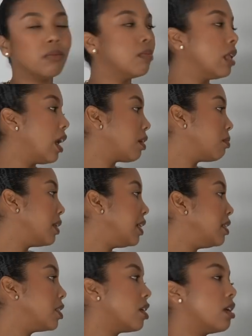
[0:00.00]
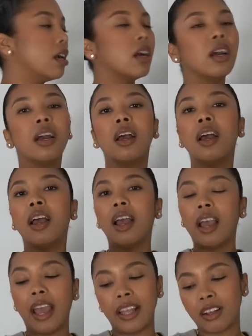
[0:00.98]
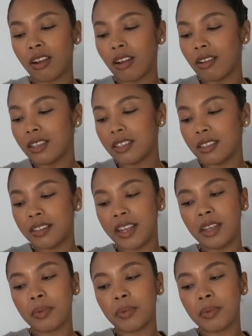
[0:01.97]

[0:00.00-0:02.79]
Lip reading: black blazer, and call it a day.